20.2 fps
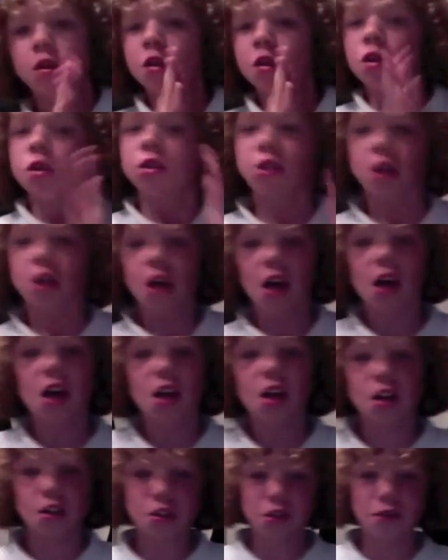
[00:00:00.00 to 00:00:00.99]
so yeah,
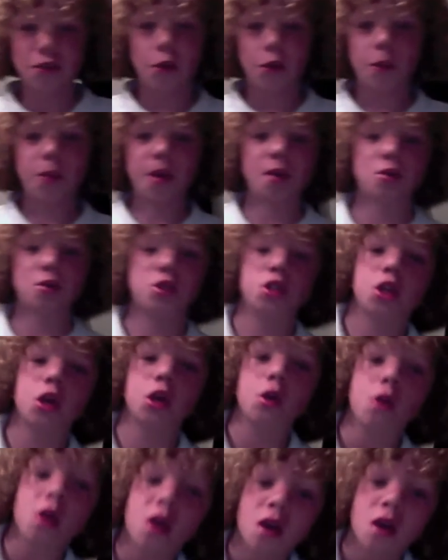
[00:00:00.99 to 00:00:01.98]
this is Vlog Power 2
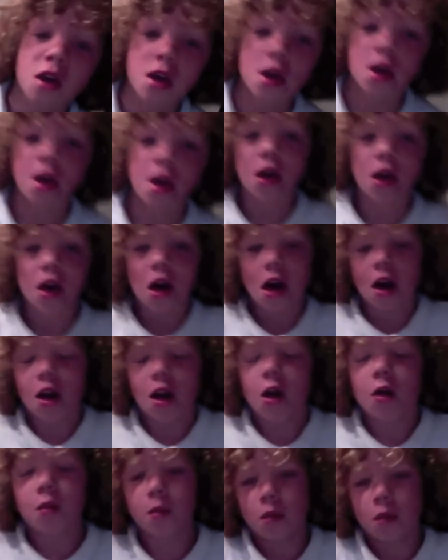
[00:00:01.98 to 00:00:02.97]
and
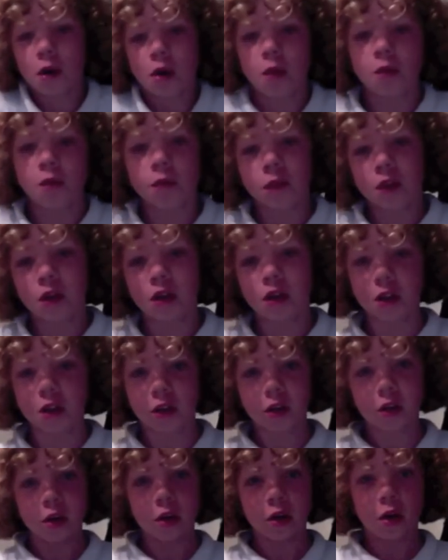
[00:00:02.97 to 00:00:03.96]
I'm um
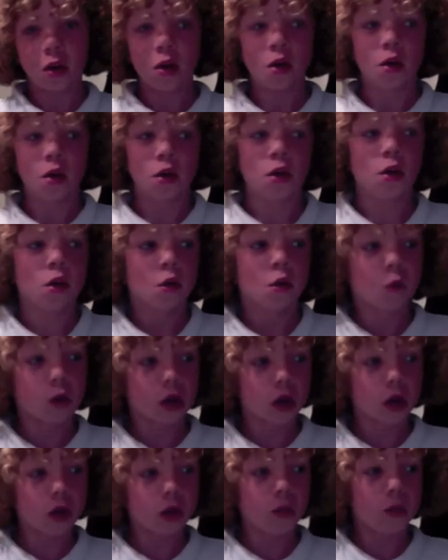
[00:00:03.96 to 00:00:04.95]
gonna we're
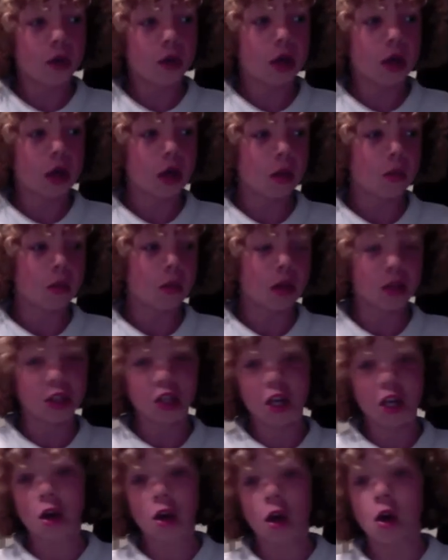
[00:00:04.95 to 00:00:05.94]
gonna me me and
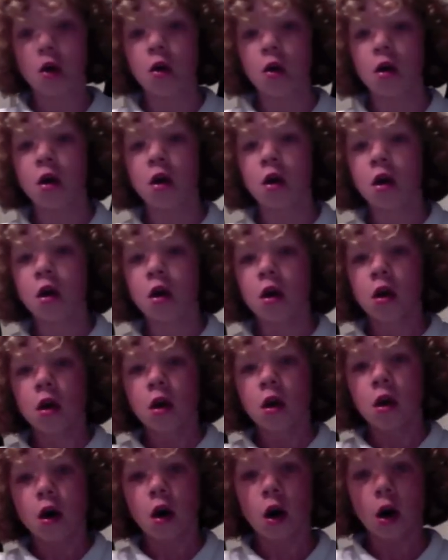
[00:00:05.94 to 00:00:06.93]
Jago.
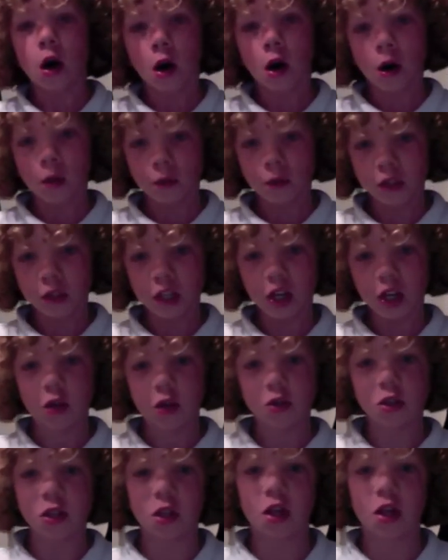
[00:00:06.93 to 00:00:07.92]
Um, Jago
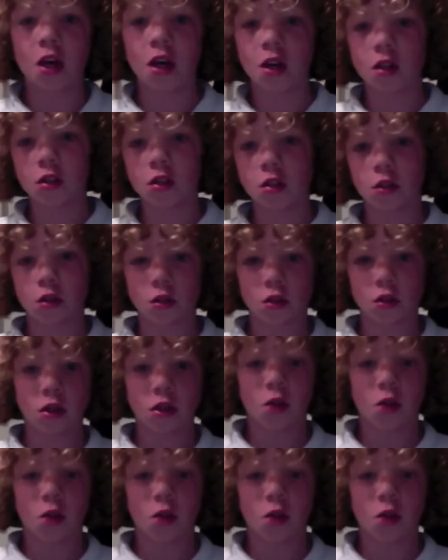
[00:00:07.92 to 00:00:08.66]
isn't here as you can see.